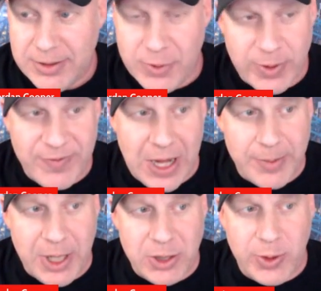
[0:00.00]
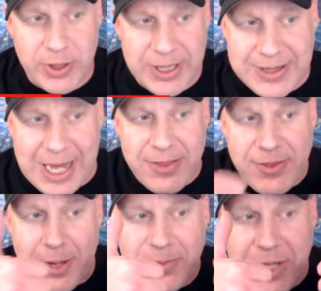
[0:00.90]
If you want to follow me on Twitter, hit that
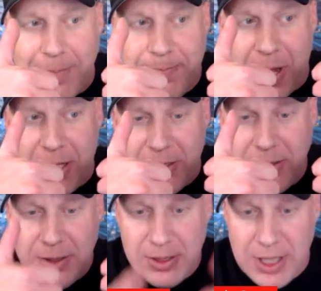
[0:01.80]
thumbs up button.